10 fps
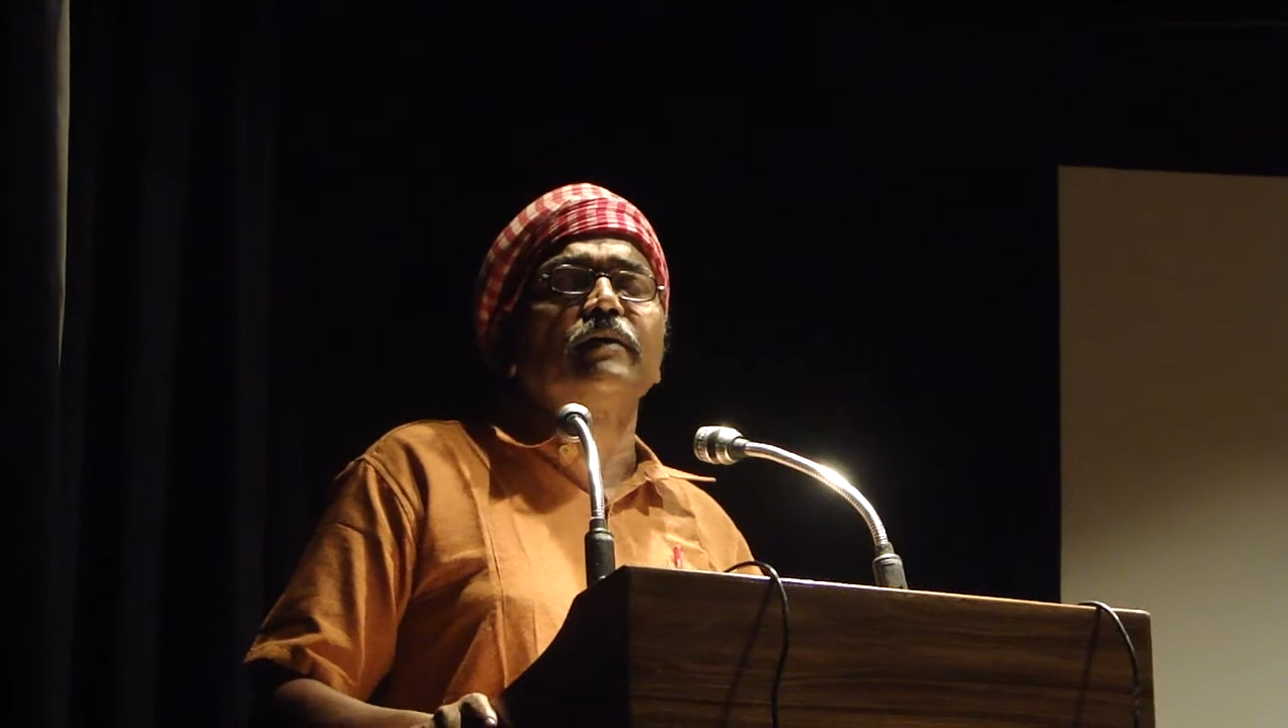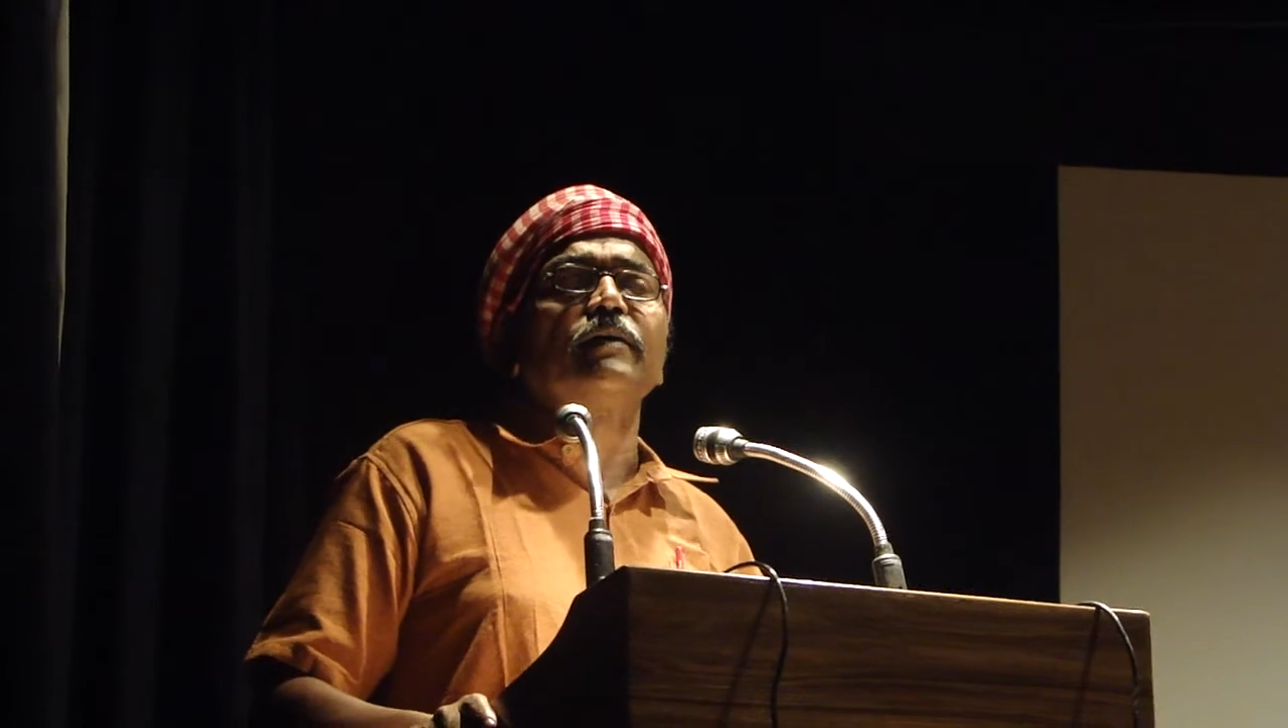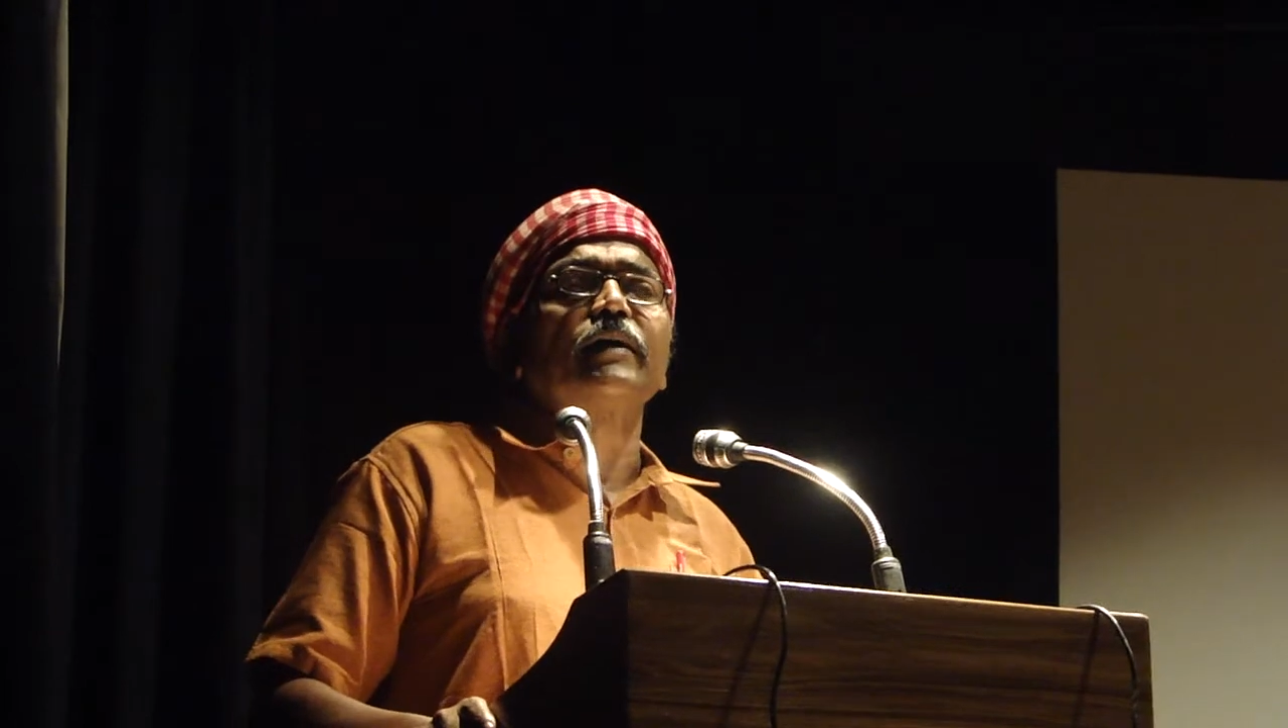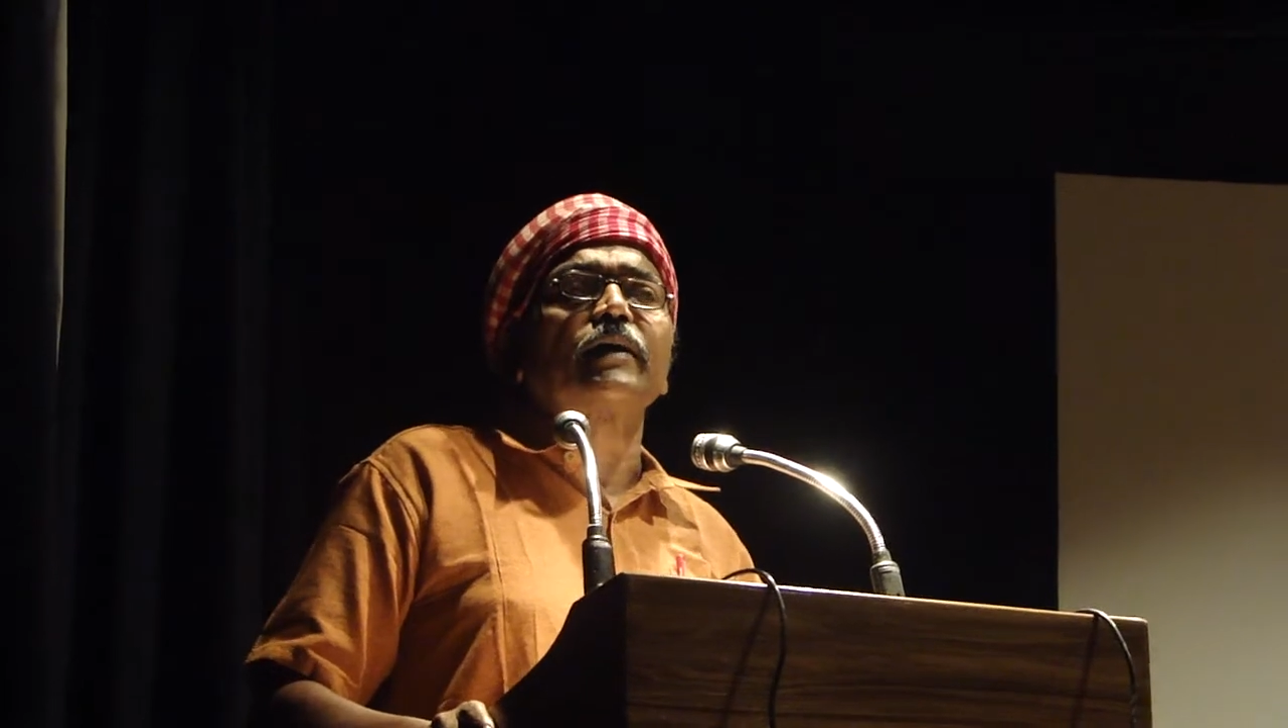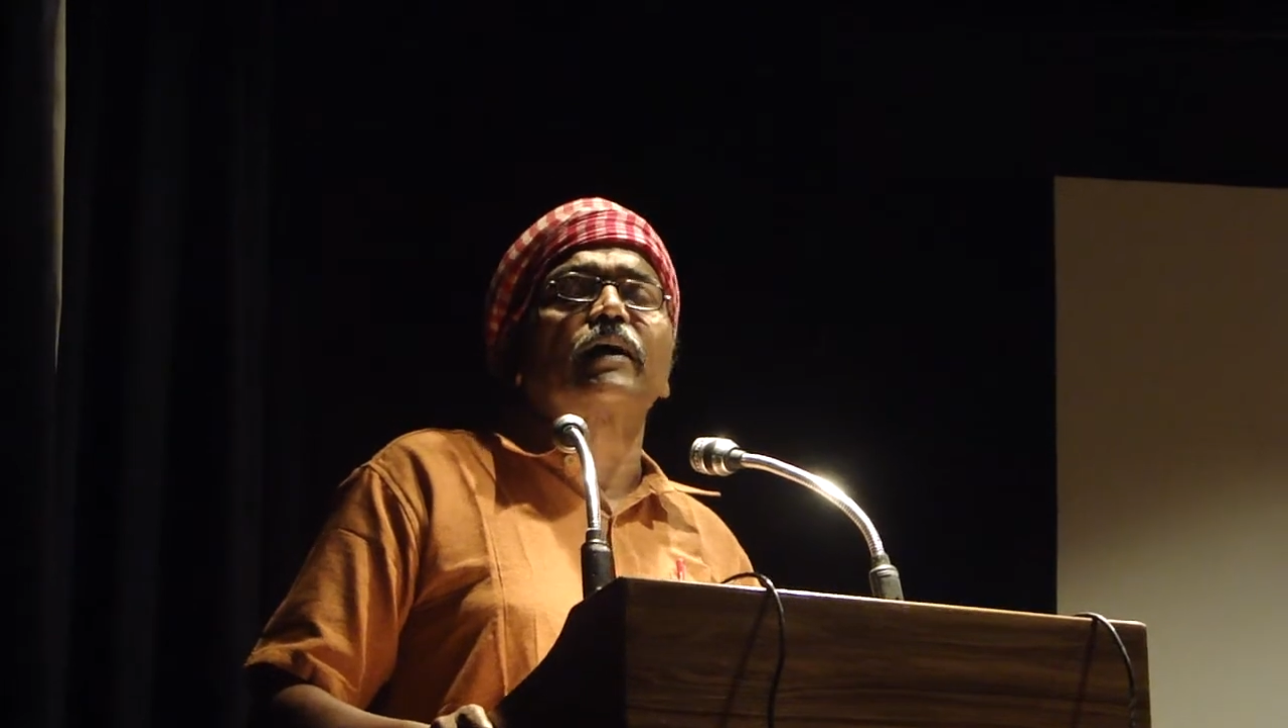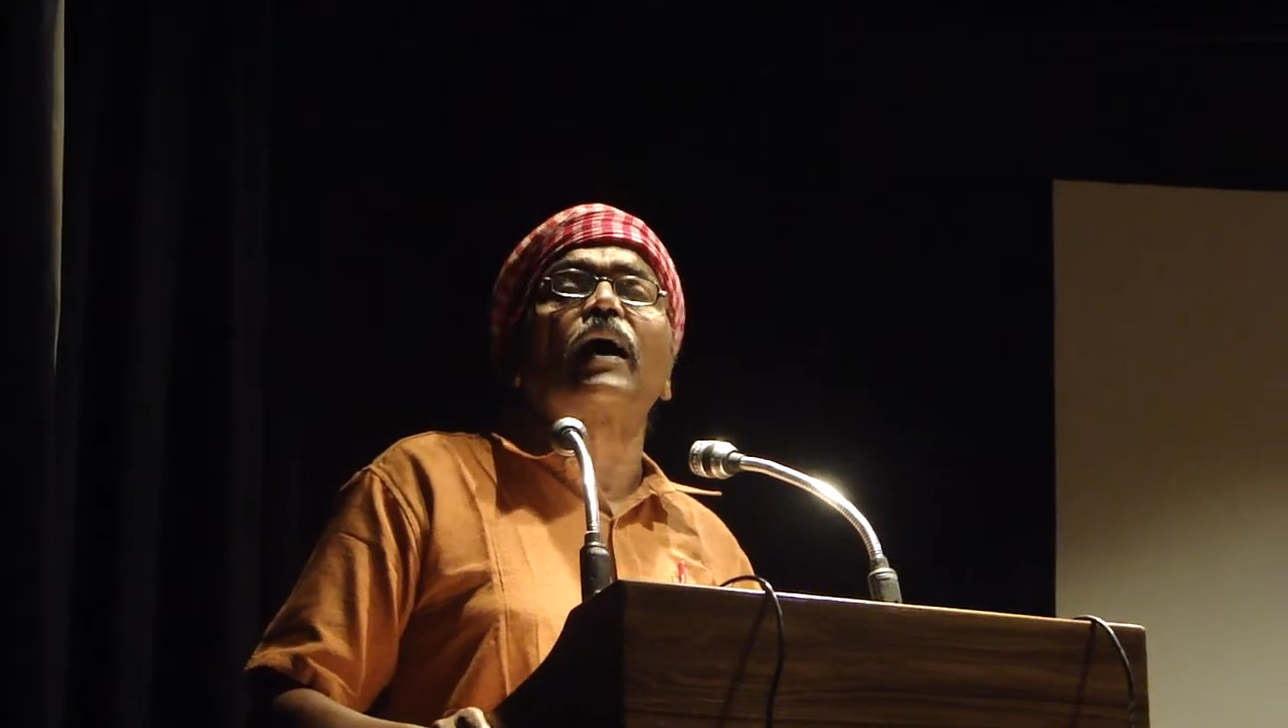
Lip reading: like a